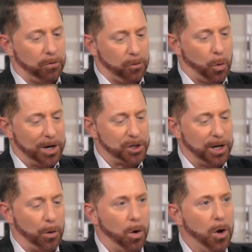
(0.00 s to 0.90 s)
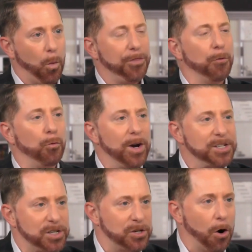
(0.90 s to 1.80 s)
questioning what the
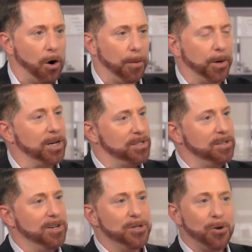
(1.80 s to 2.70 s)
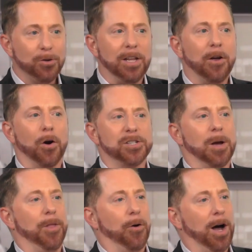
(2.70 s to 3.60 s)
risks are, because certainly there are
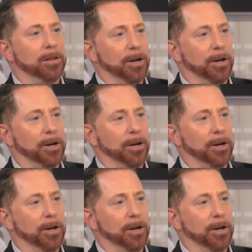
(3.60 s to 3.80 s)
some that are out